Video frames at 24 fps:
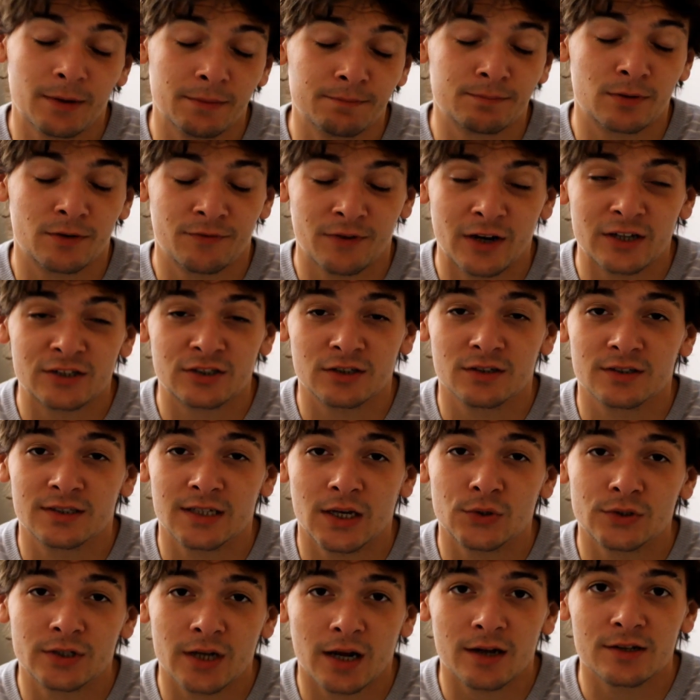mean professional
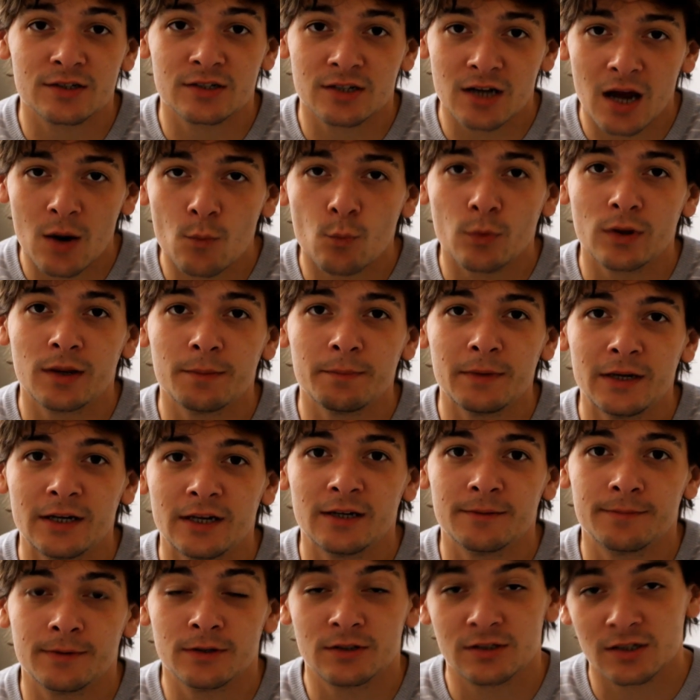sound cards, come with the
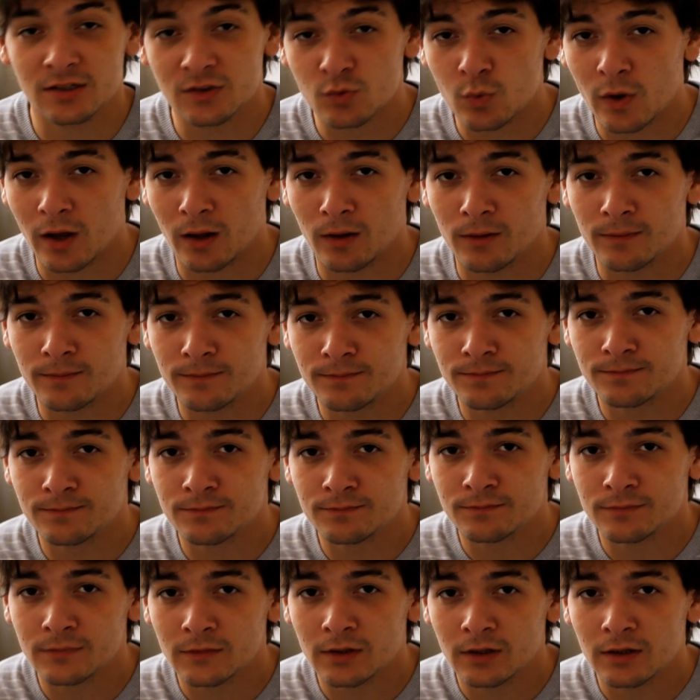MIDI inputs as well.
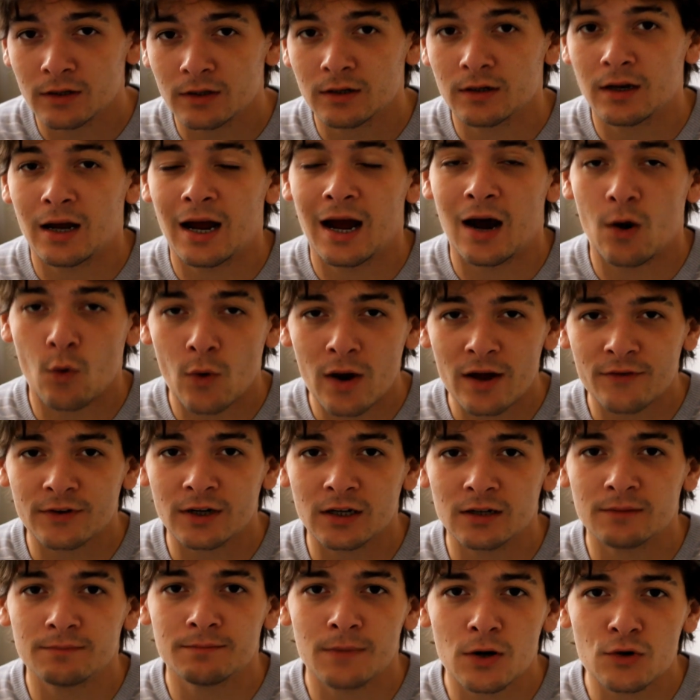
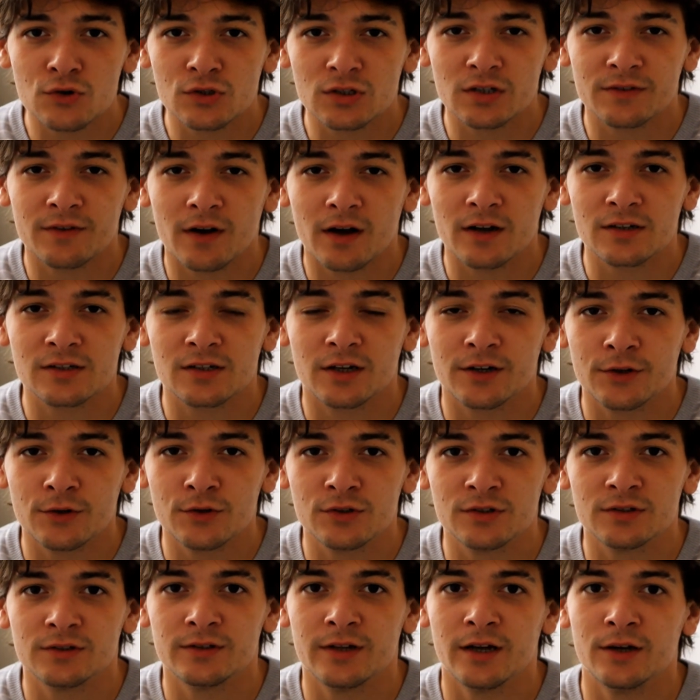However, most of us are
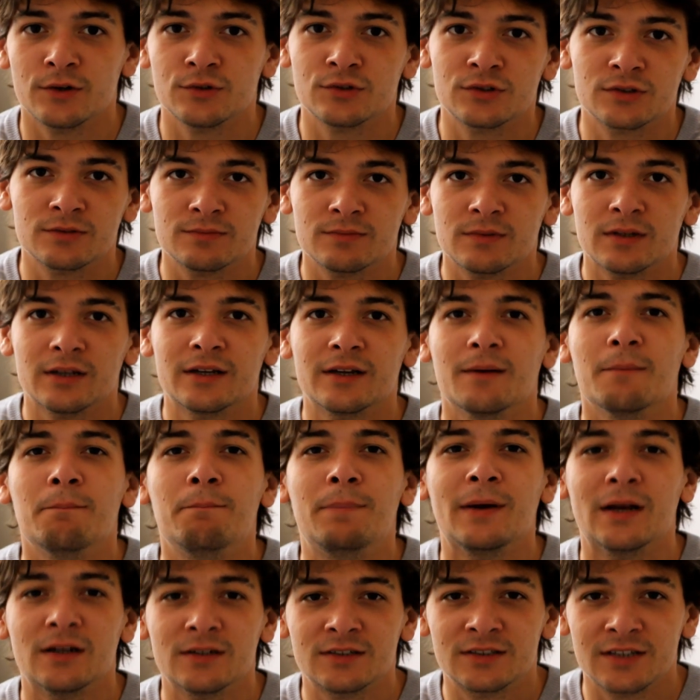using those
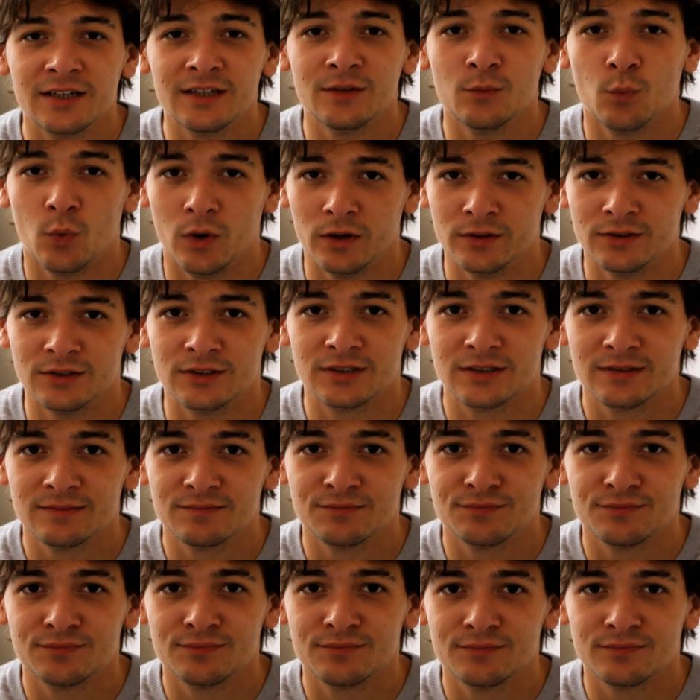built-in ones.
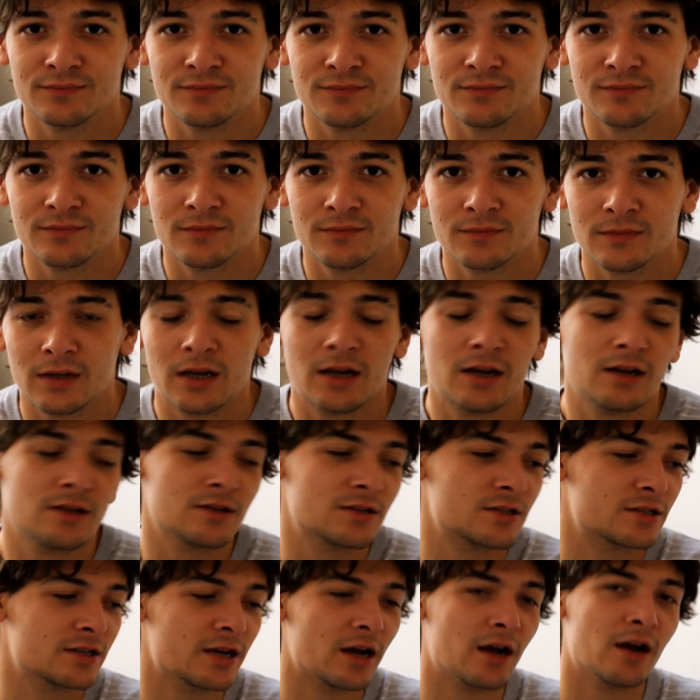
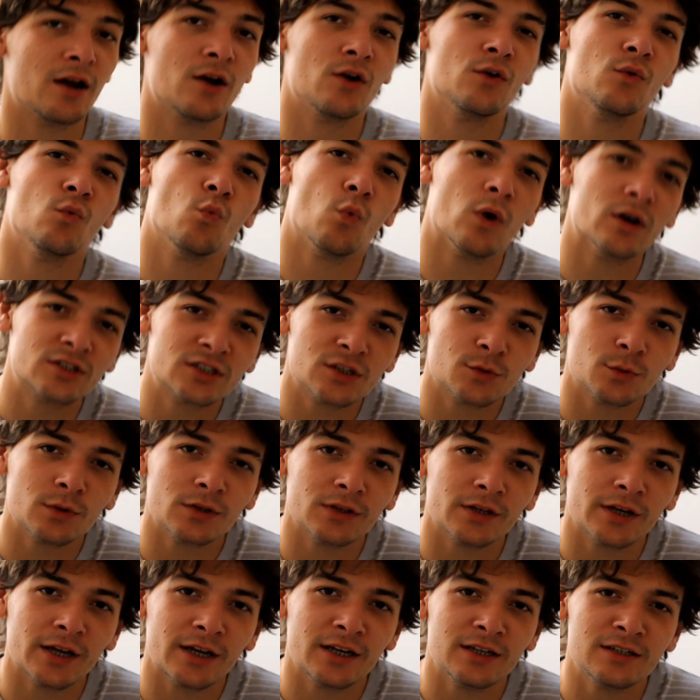So what you
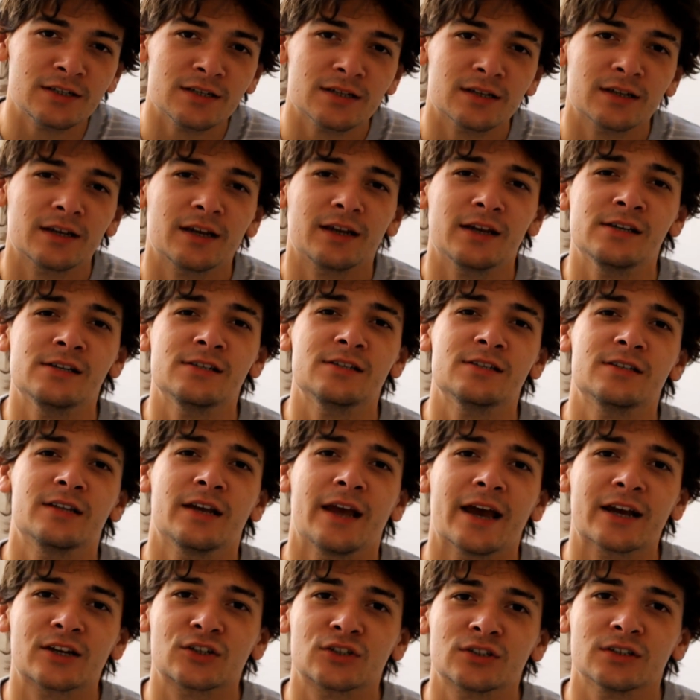will need is
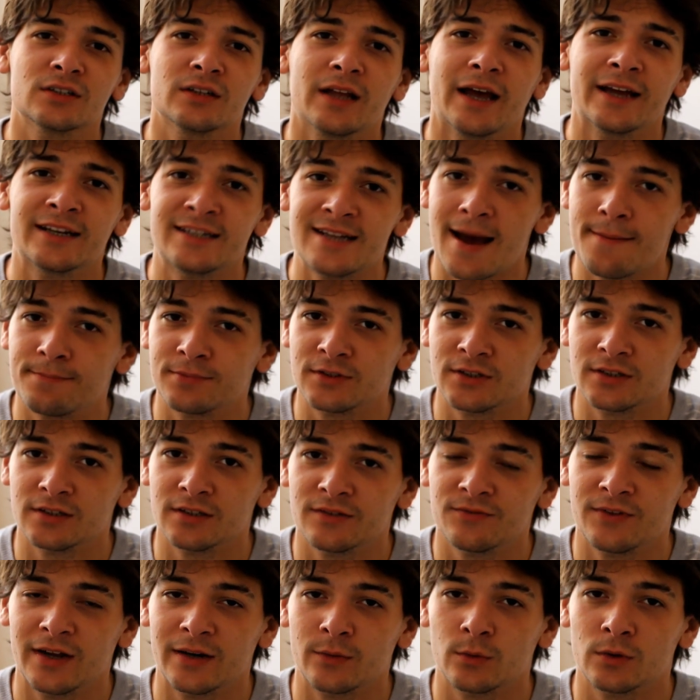the actual adapter
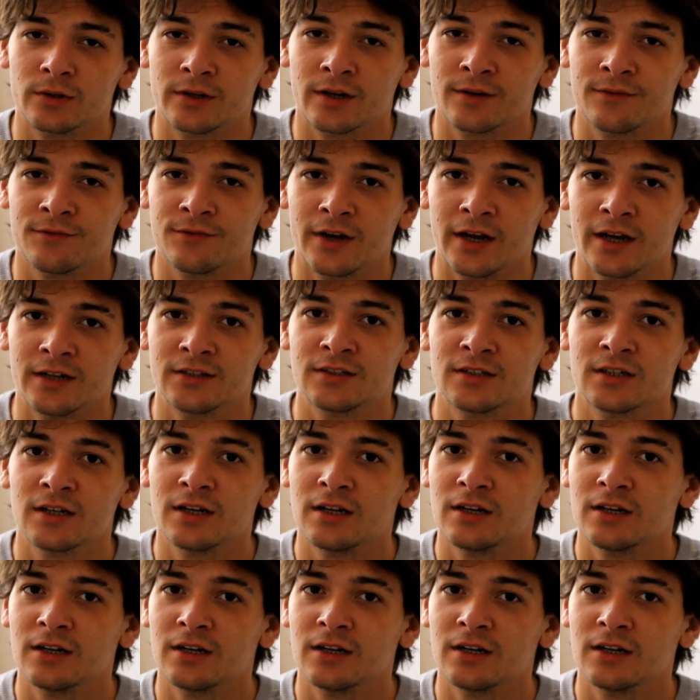that will convert